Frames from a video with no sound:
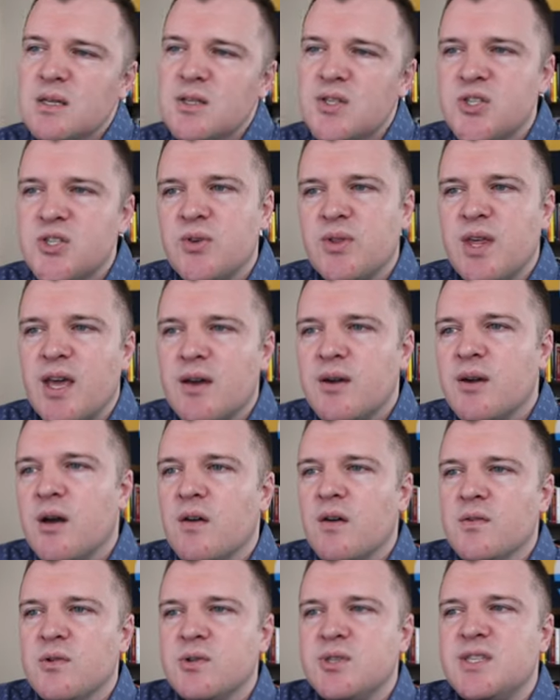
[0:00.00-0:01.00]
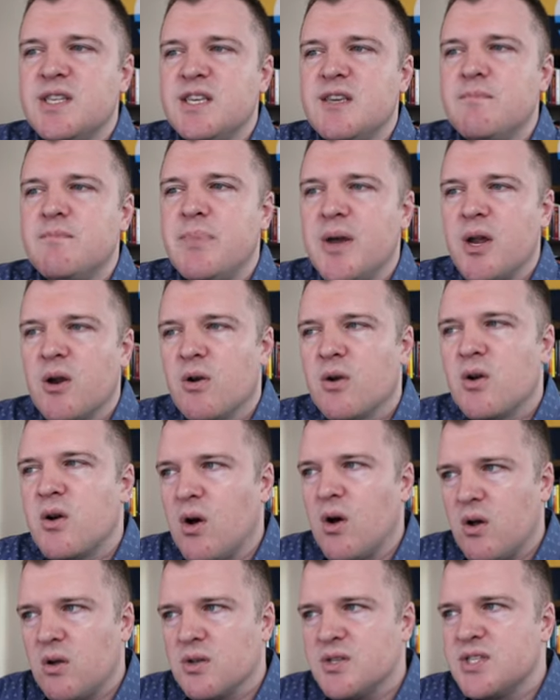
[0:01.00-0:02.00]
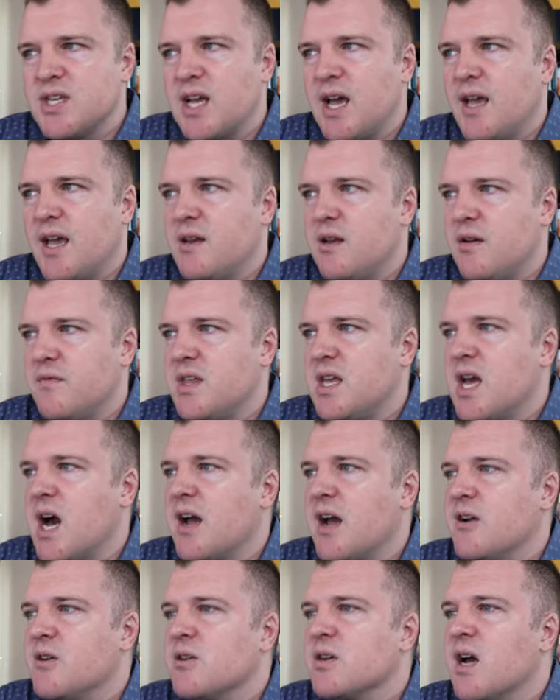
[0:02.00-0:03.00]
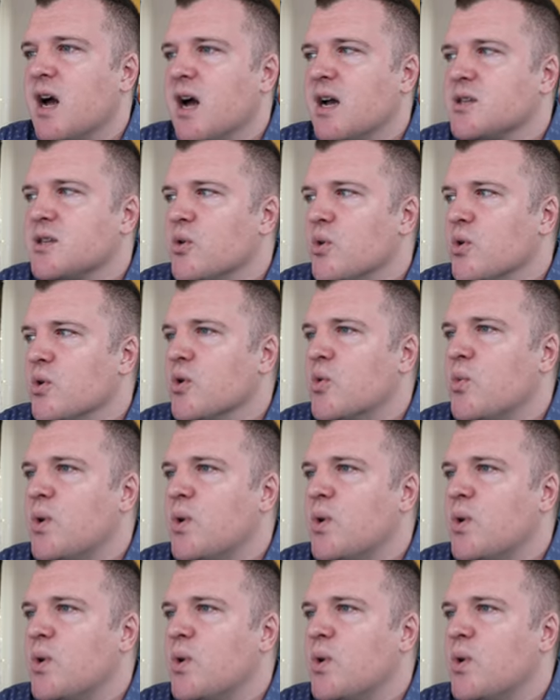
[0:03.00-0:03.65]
So that covers the bear call side of the iron condor.